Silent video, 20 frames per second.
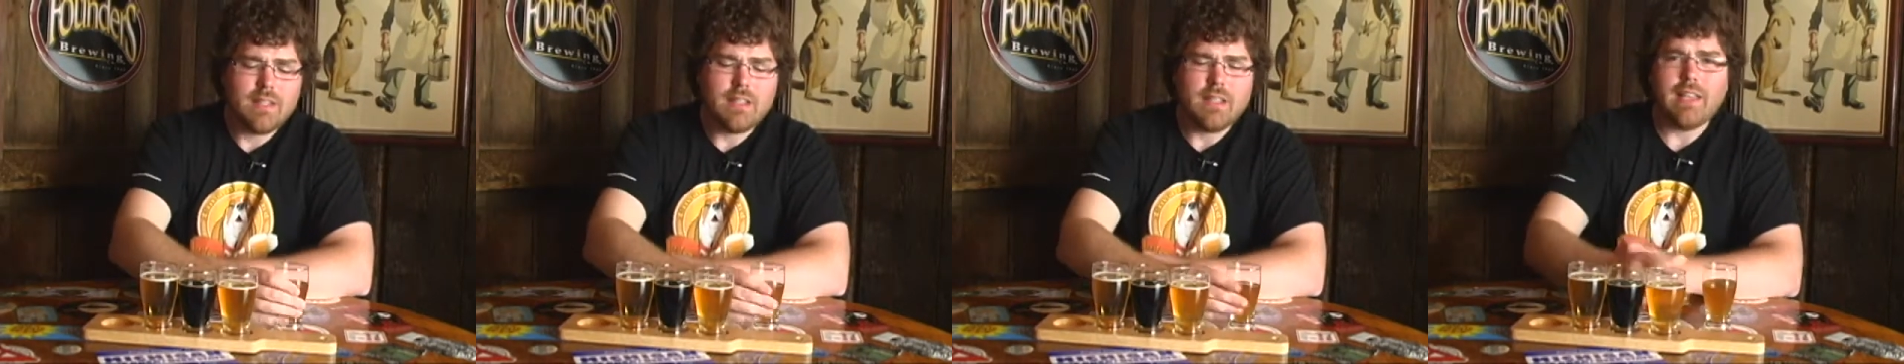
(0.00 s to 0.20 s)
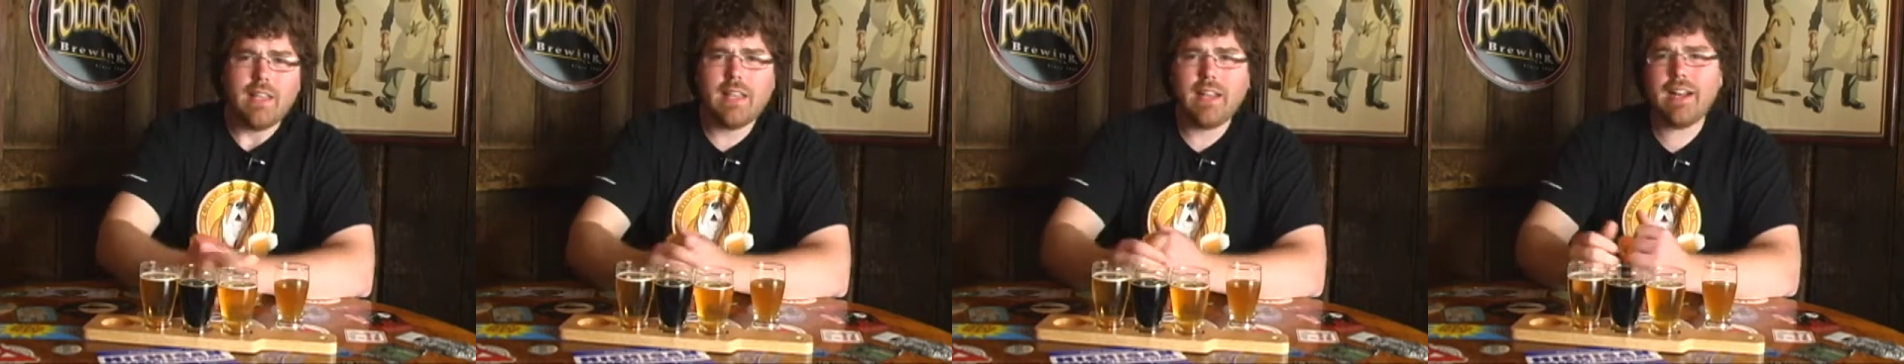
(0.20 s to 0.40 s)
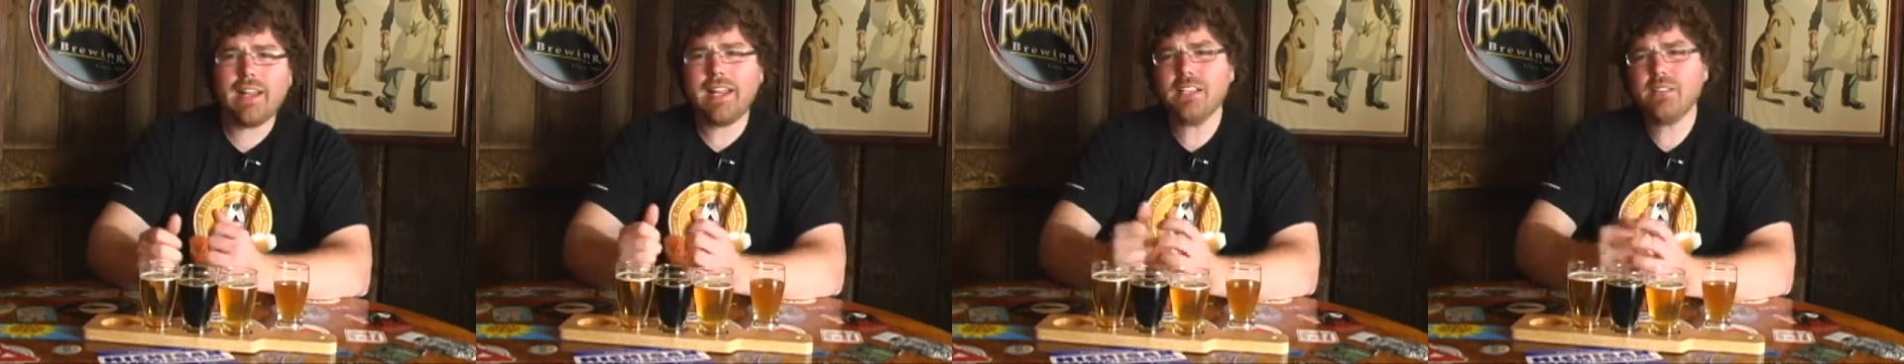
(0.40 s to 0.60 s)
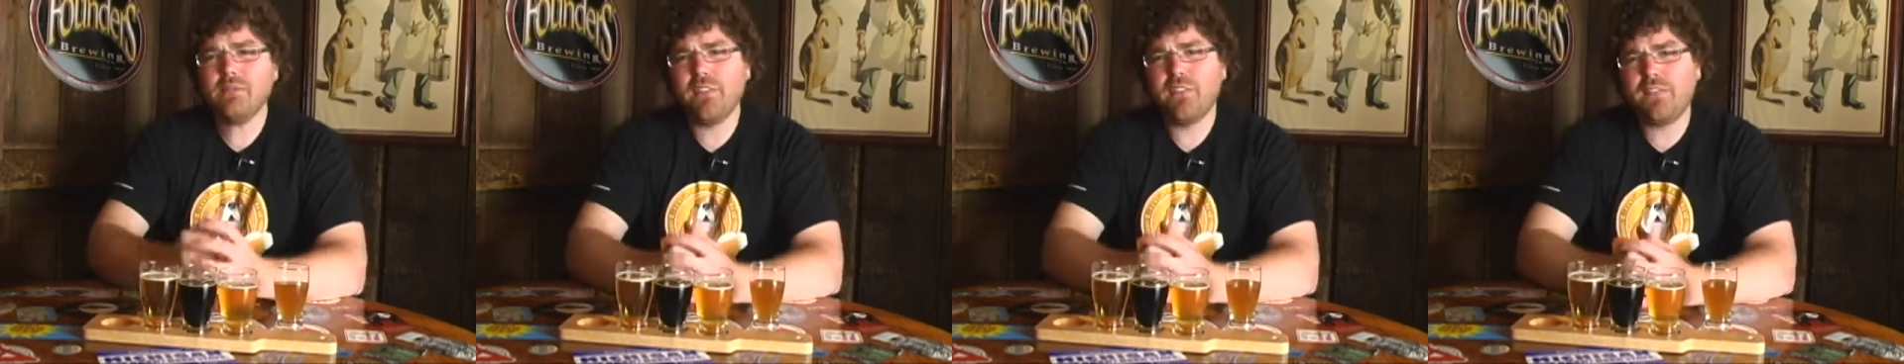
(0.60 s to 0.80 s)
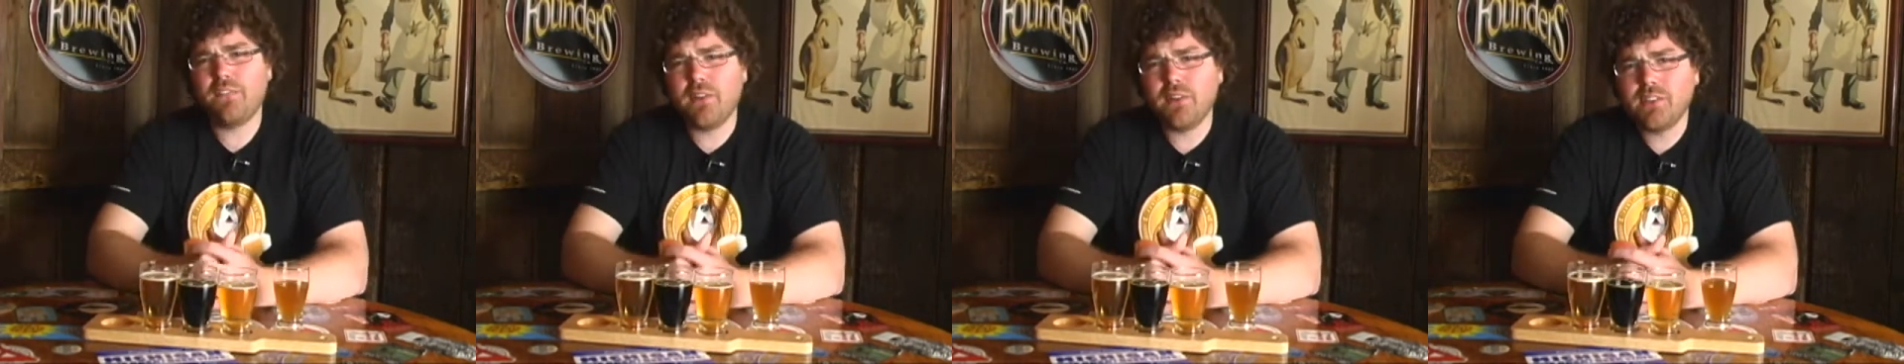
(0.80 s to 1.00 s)
And I guess
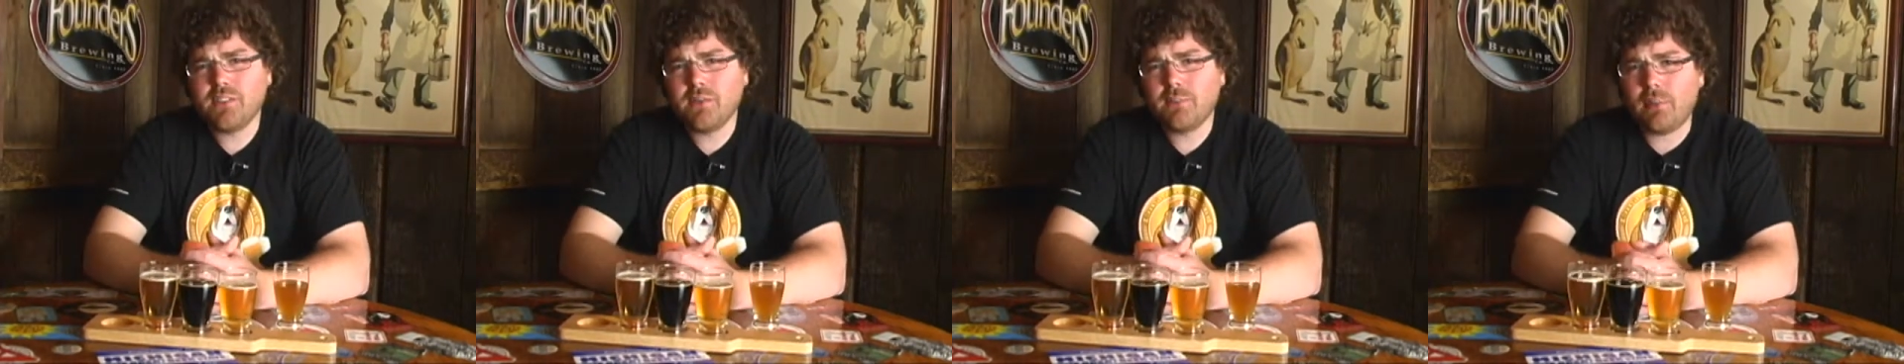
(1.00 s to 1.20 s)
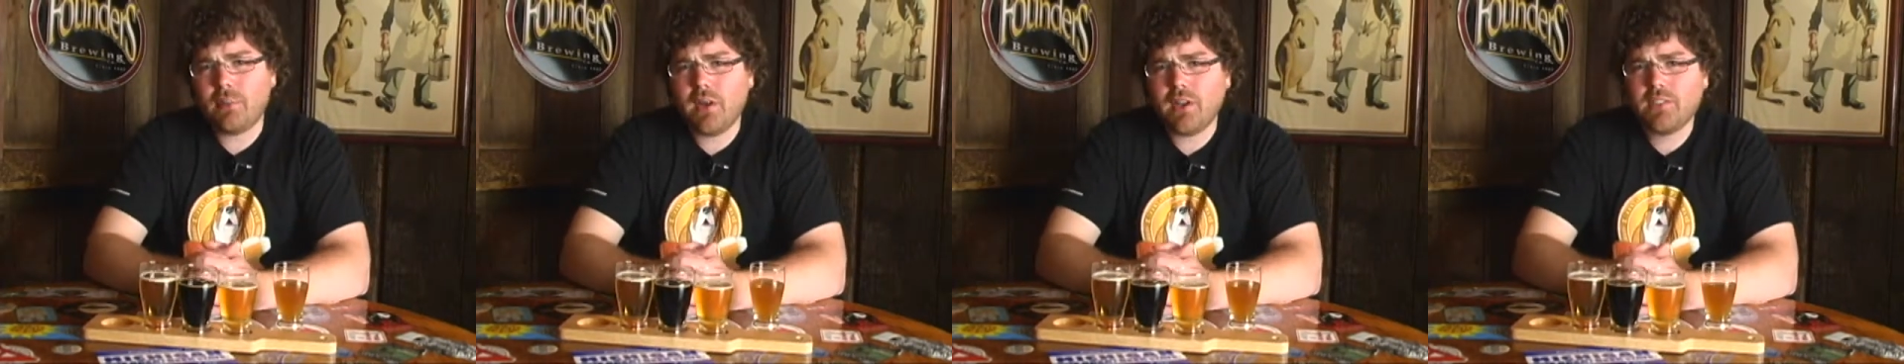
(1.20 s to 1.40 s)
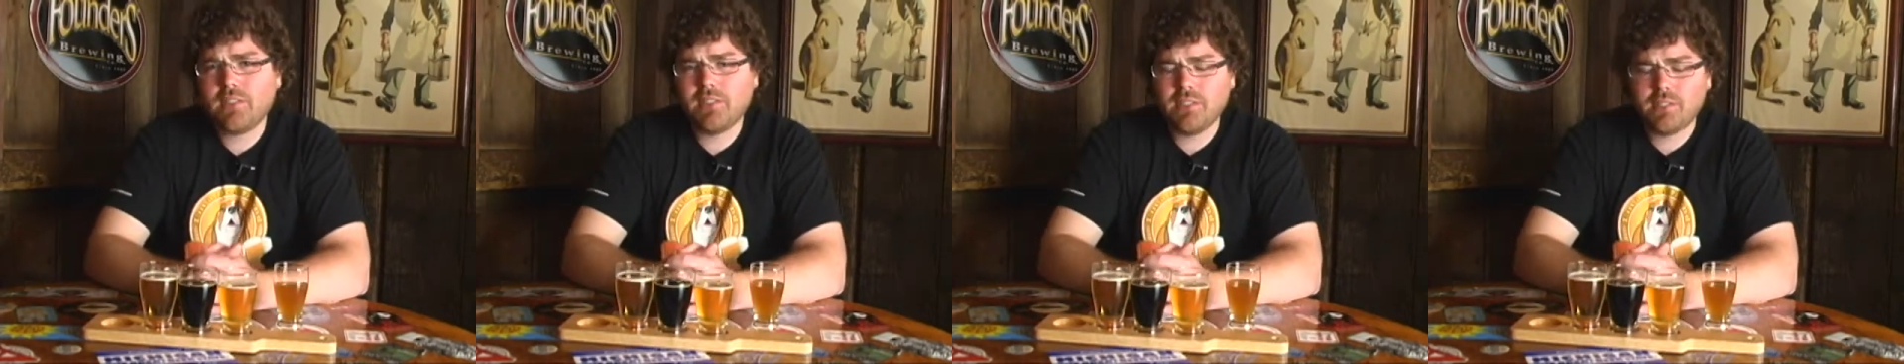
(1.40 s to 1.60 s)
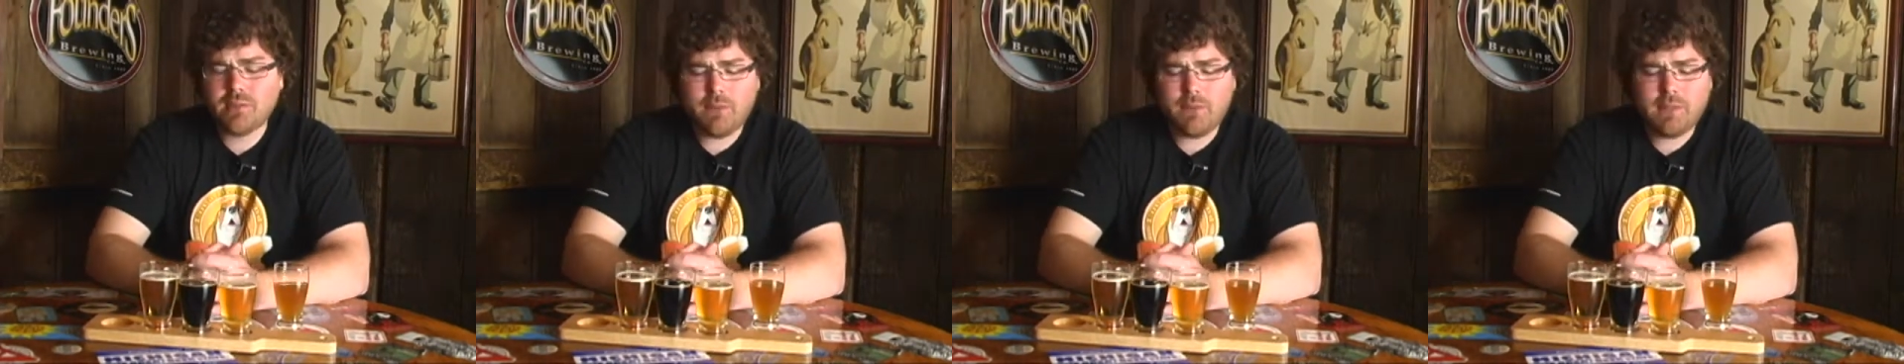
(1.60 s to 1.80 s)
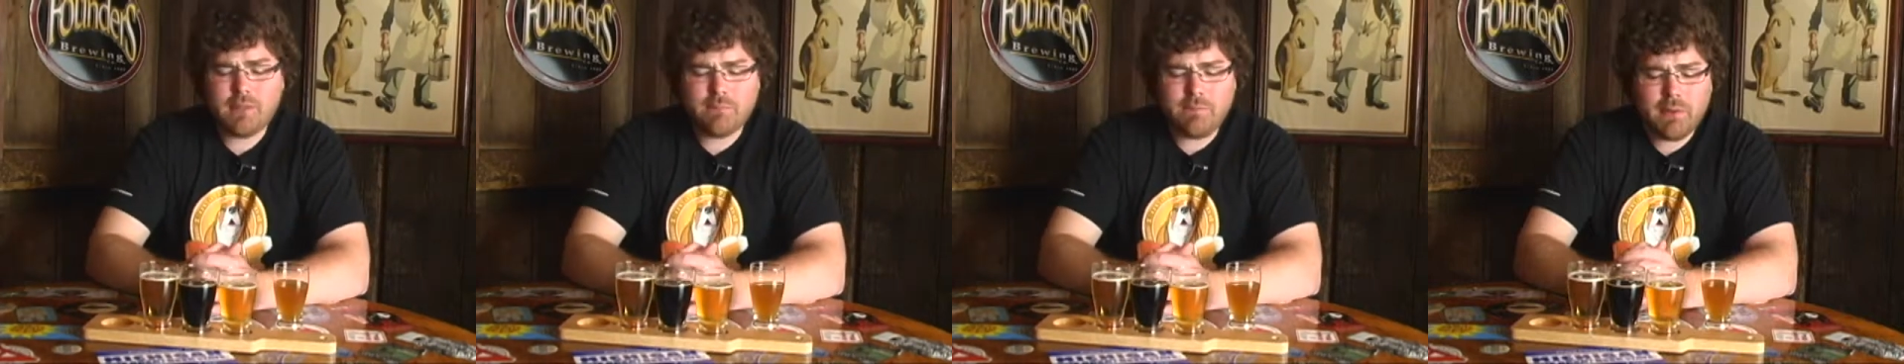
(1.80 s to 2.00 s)
with first impressions
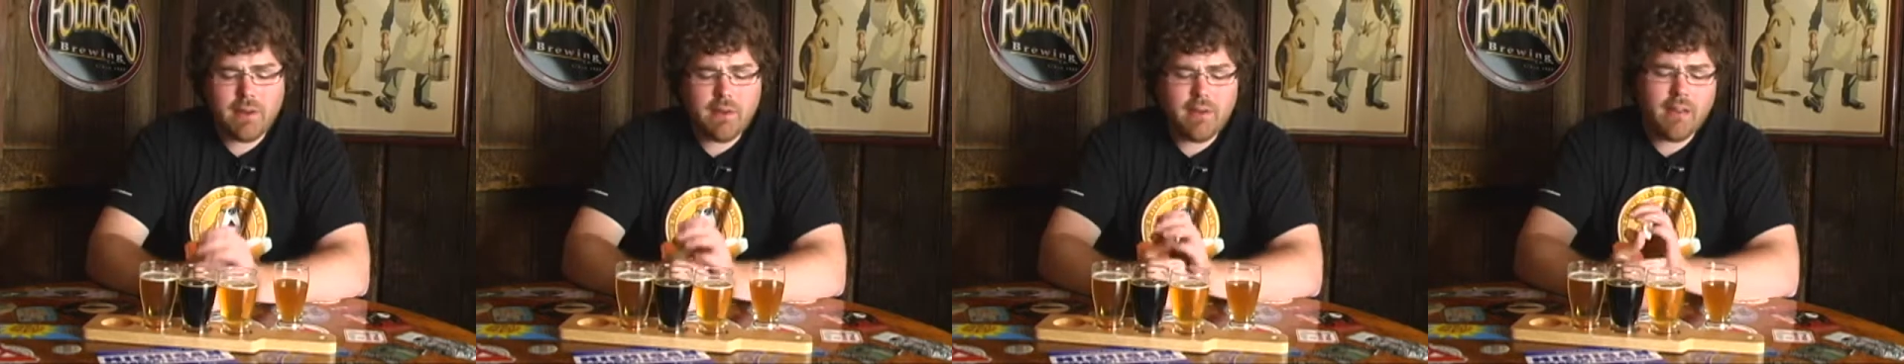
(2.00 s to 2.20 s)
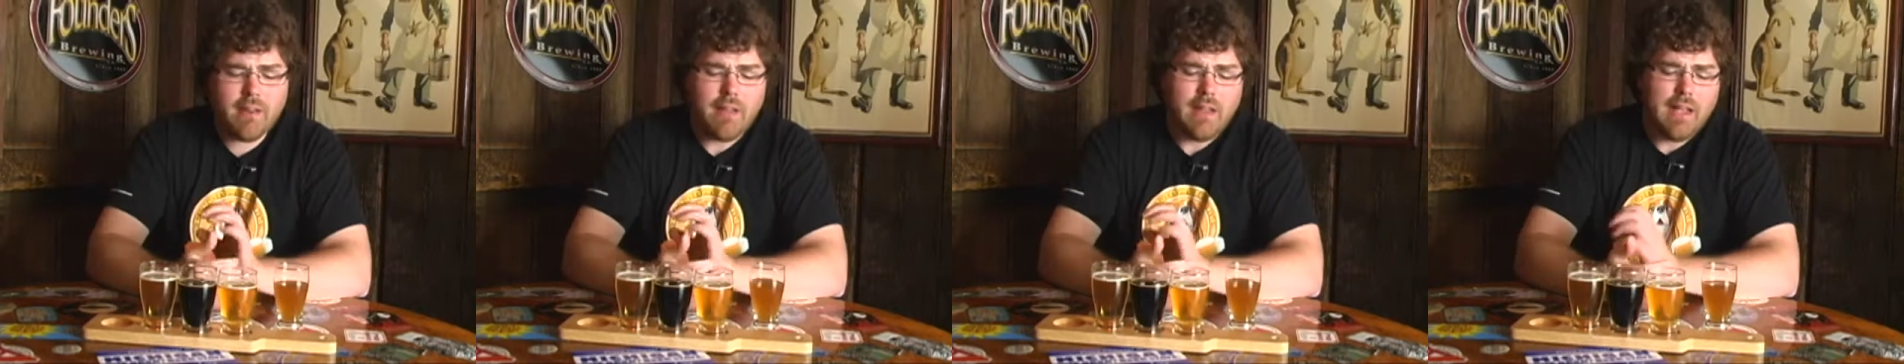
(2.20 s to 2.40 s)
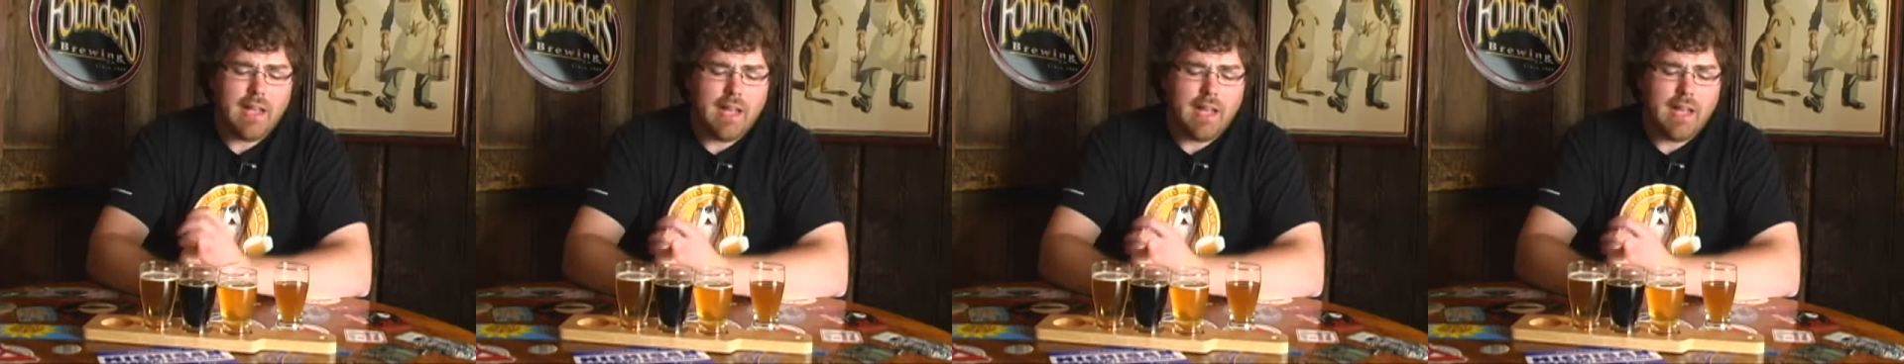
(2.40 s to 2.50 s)
with this beer,